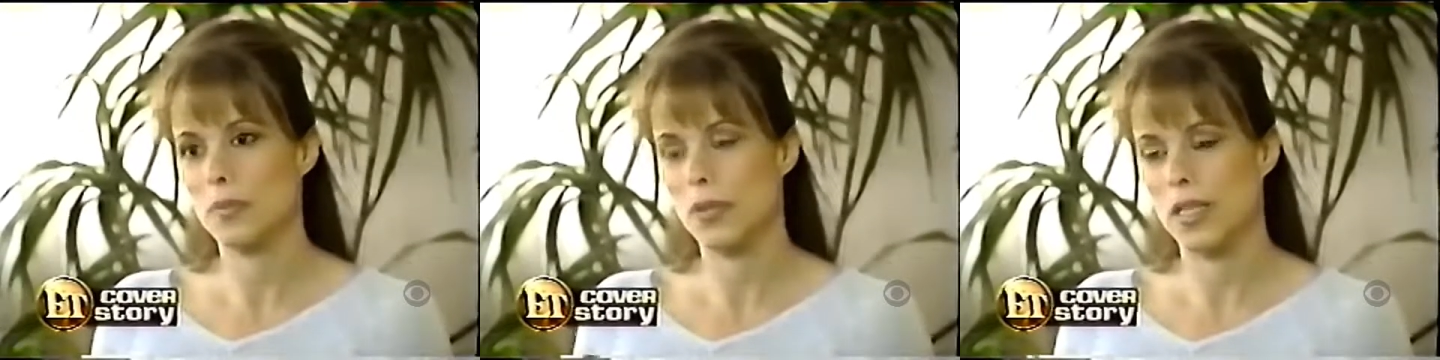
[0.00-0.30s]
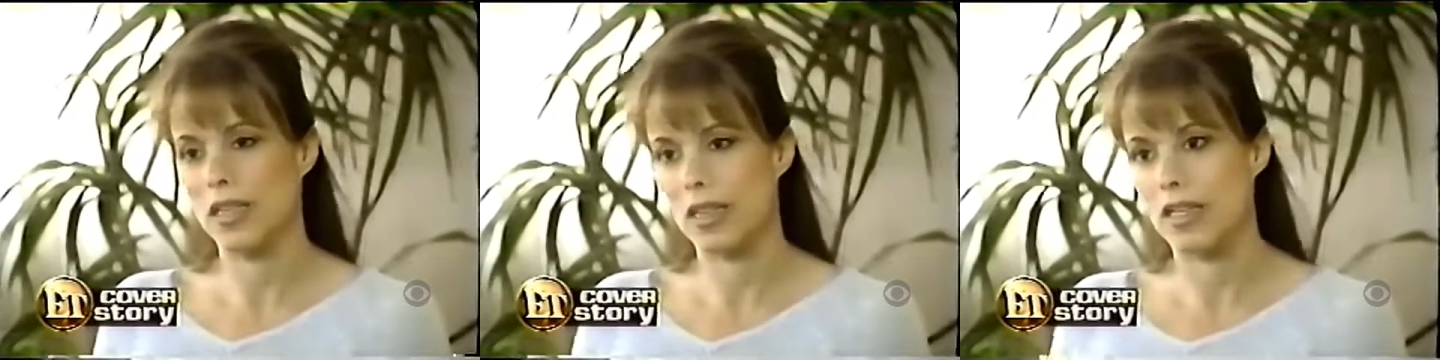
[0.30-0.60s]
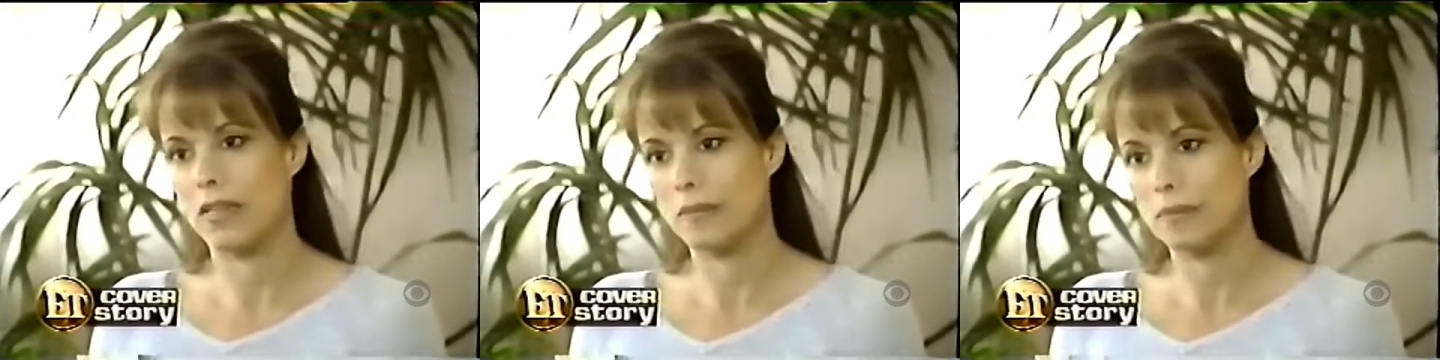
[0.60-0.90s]
pretty and
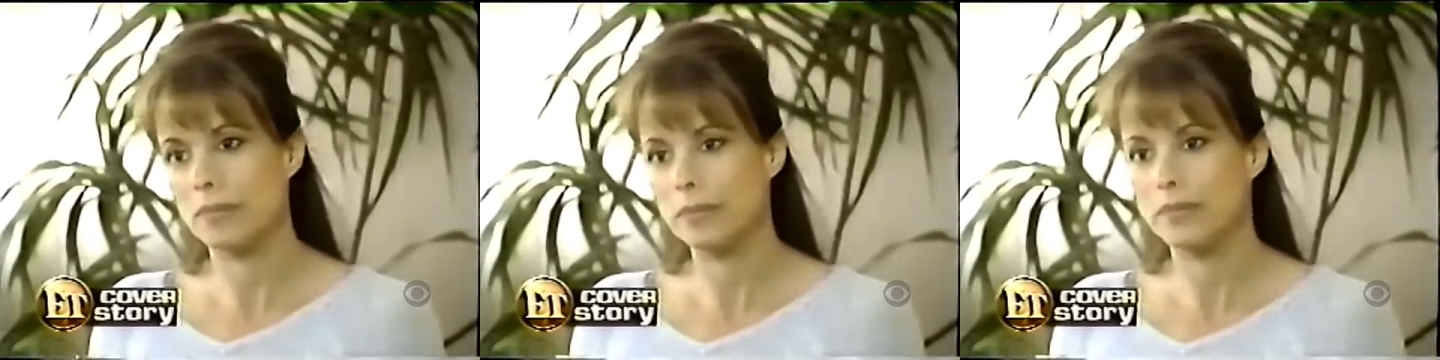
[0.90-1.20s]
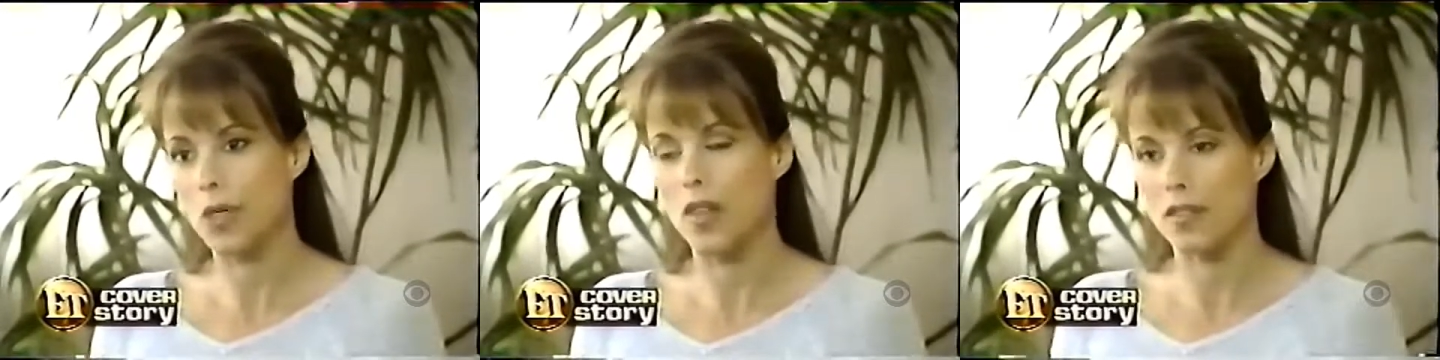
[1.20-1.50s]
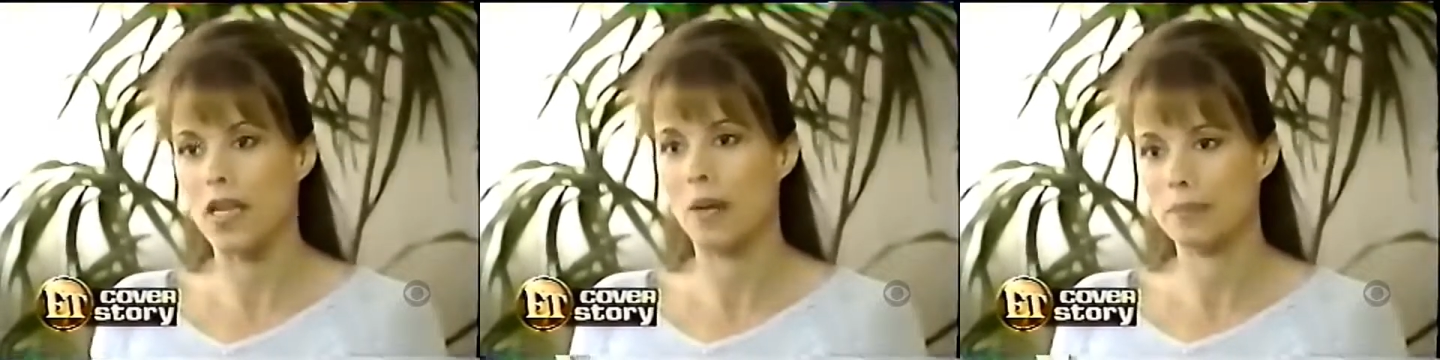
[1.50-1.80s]
thin all
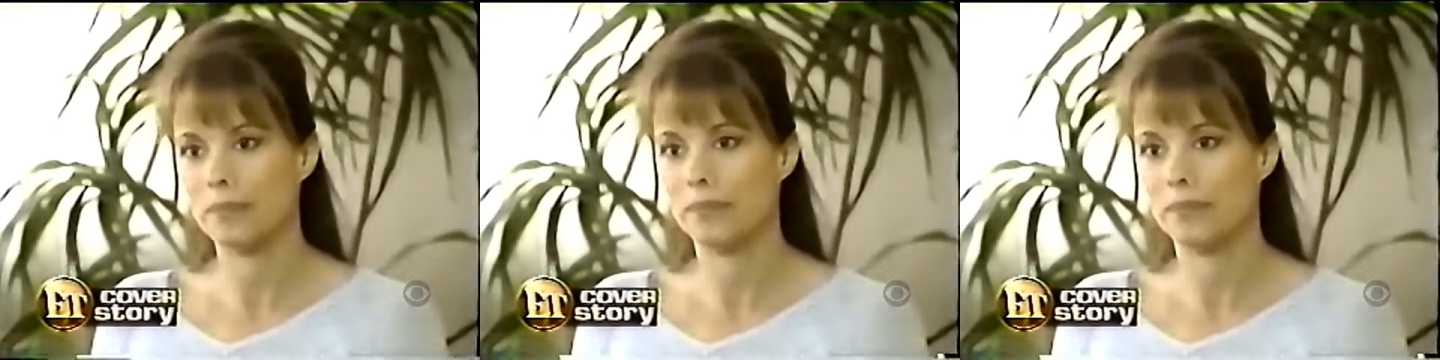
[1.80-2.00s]
the time.